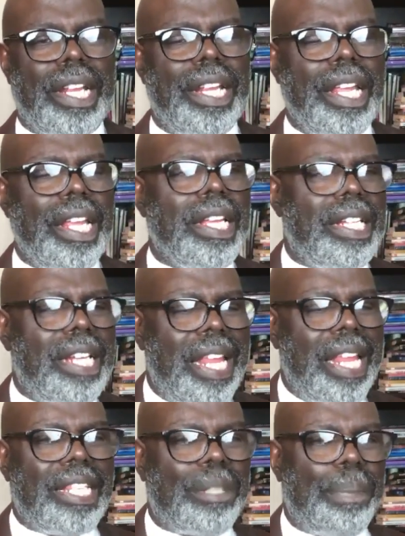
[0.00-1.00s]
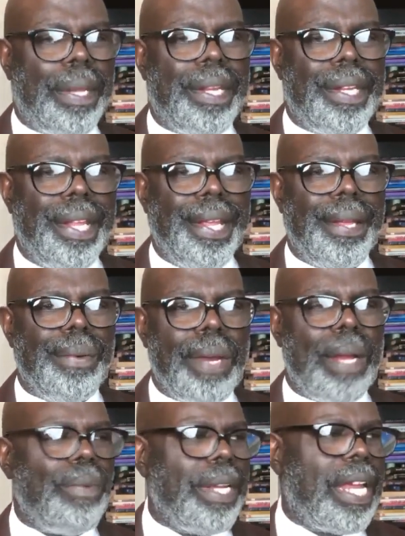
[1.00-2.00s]
a lesbian,
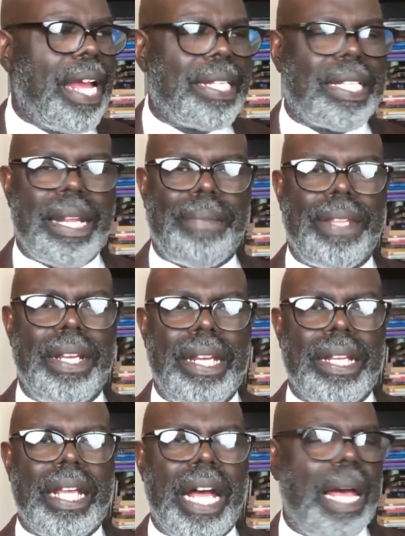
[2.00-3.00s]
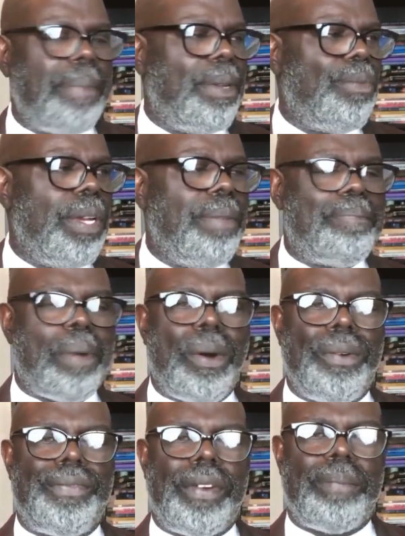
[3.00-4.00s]
well, we got something in common. We
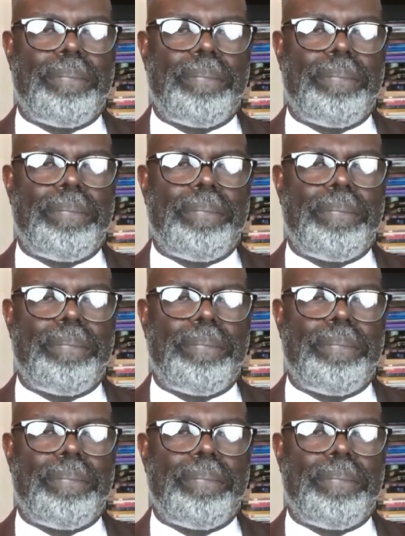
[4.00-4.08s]
both are